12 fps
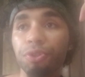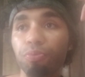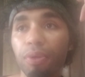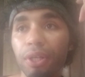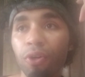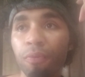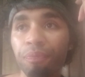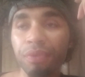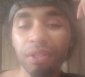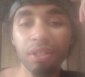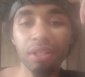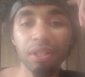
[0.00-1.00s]
as well,
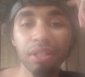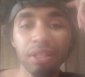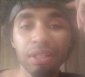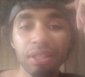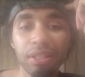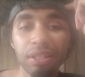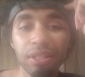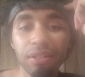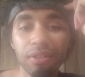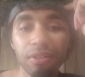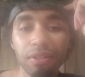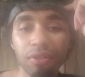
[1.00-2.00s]

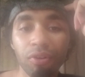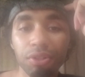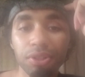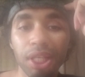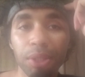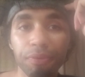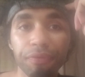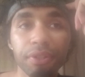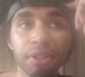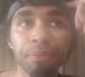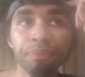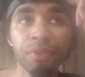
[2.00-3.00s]
alongside with
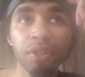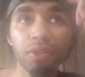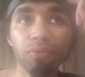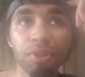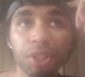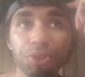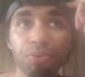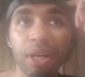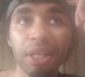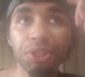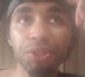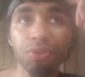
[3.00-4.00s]
him, where they're
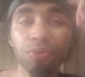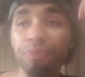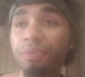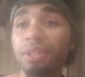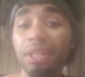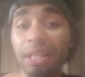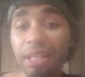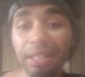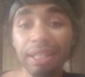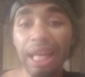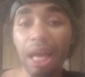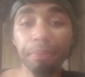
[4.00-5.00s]
trying to
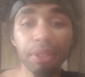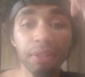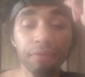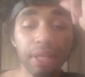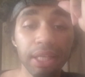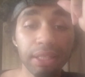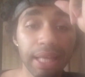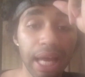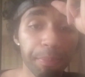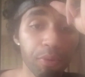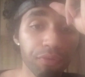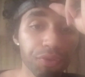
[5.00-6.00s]
get Adam and Eve to eat the
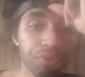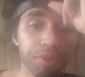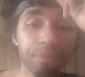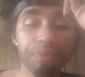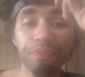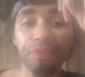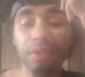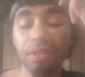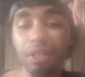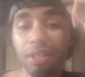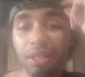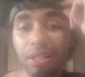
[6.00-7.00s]
apple tree.
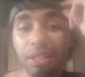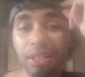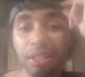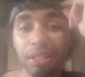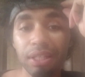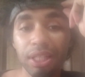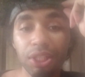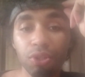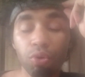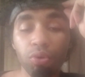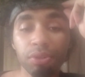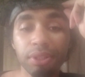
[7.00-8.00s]
And of
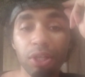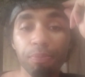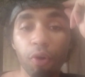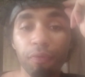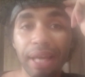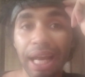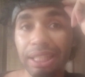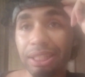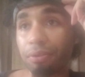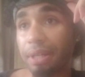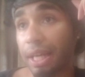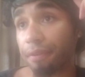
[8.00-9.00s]
course, they were both cast
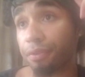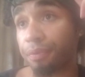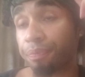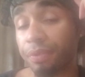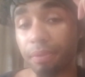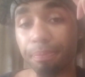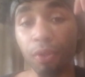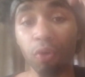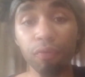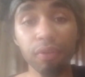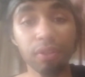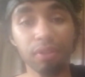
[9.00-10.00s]
out of heaven.
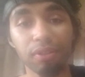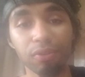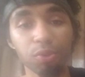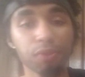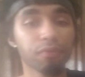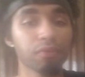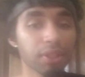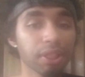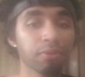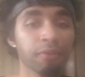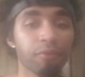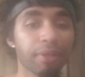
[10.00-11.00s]
Both Lucifer and
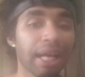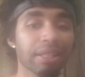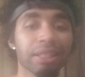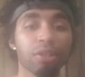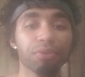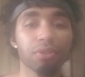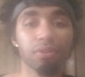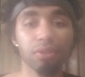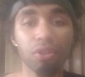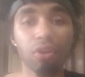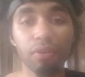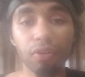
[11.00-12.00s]
Lilith were cast out
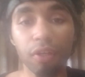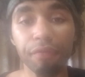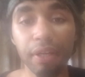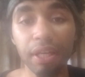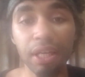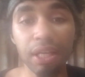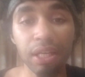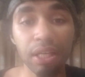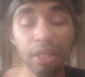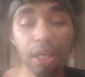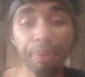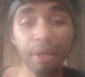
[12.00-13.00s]
of.
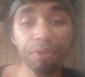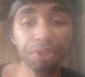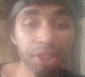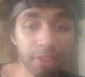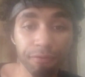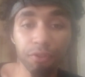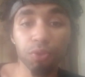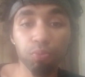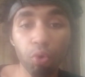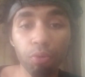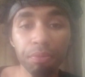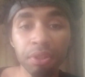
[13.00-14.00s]
Apparently, she's the first
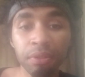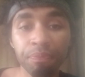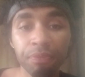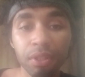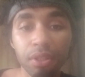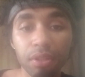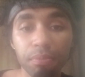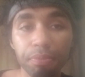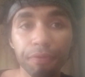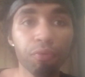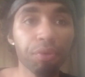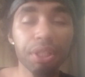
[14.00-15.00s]
woman
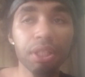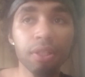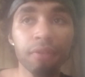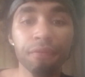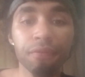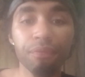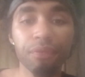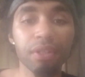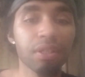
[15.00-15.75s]
before Eve.